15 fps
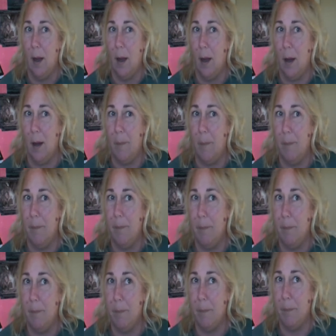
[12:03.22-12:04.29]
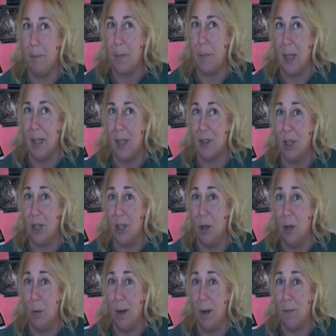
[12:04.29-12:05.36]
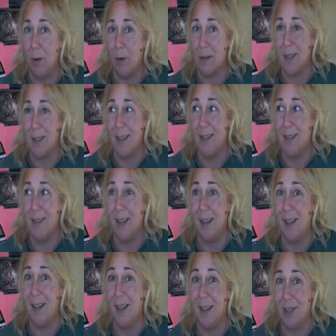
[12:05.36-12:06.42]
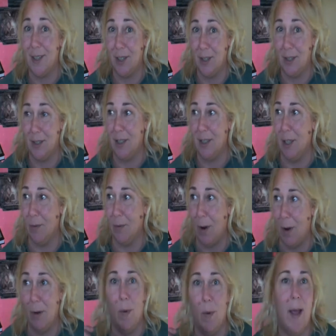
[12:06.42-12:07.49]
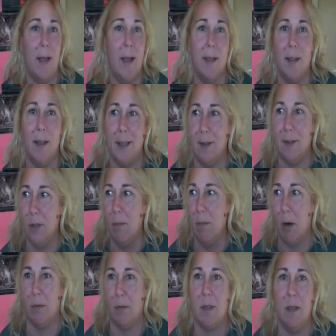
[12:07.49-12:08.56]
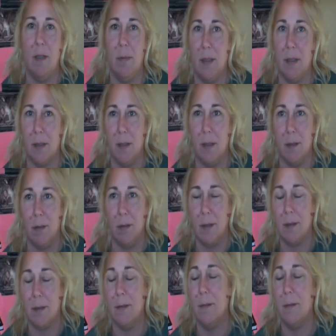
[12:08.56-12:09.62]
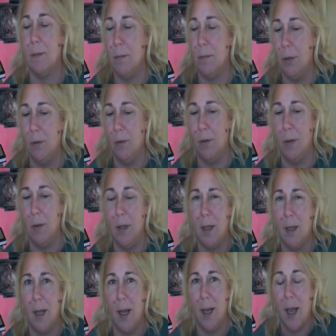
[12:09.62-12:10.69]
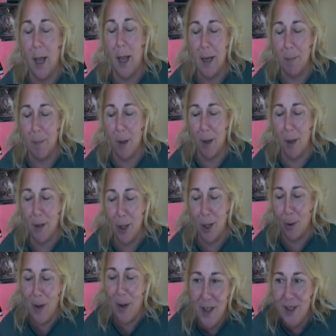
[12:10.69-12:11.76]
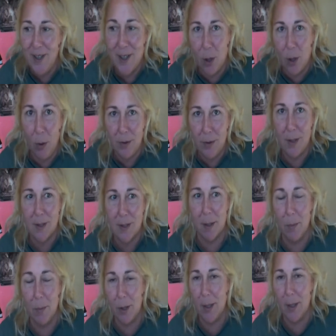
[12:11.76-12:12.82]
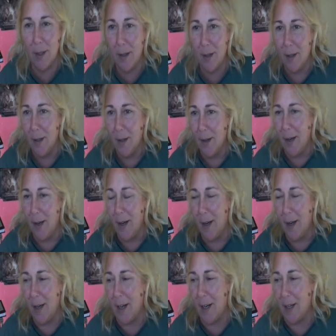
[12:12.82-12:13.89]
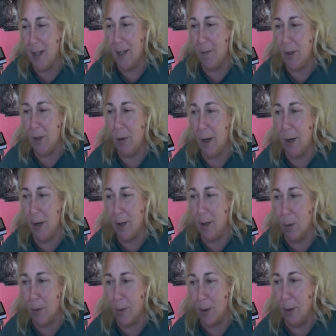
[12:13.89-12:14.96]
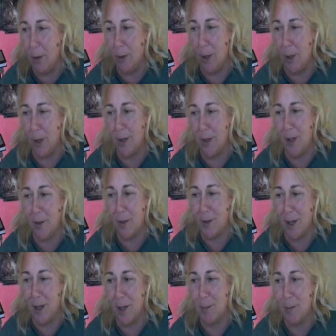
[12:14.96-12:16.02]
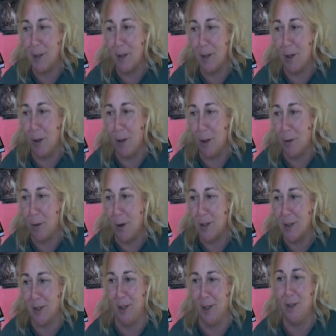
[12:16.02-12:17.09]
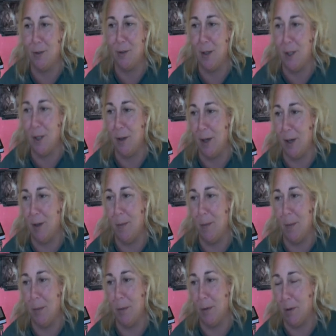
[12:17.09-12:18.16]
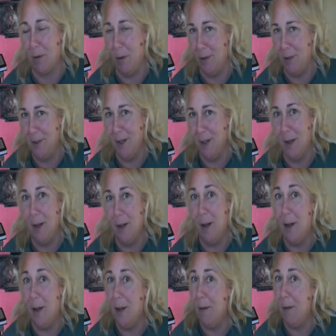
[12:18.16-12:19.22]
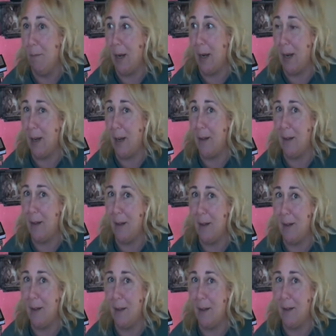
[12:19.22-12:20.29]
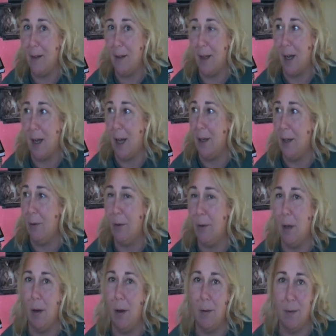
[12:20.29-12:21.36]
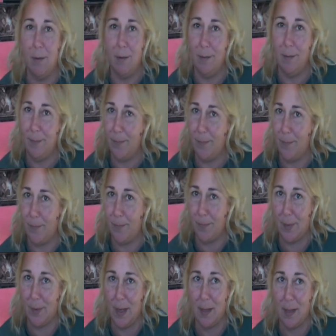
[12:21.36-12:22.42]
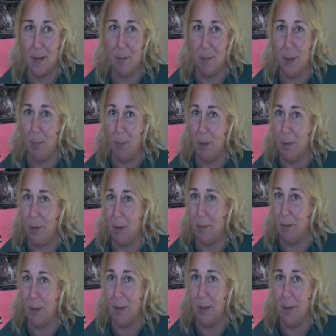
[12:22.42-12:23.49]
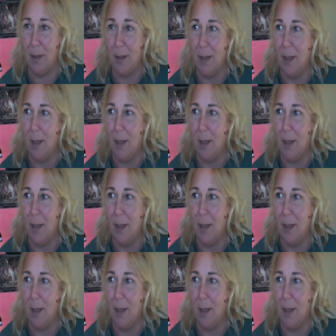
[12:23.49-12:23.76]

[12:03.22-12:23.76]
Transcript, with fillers: Um, and it's going to go away for us, thank gosh, you know, right away. Like, tomorrow's going to be 60 degrees. Beautiful. And I'm, you know, in this coldness, I'm looking, and I kind of, you know, I ignore the cold all the other times all across the country. You know, I know people are cold. Man, I don't know how some people are doing it.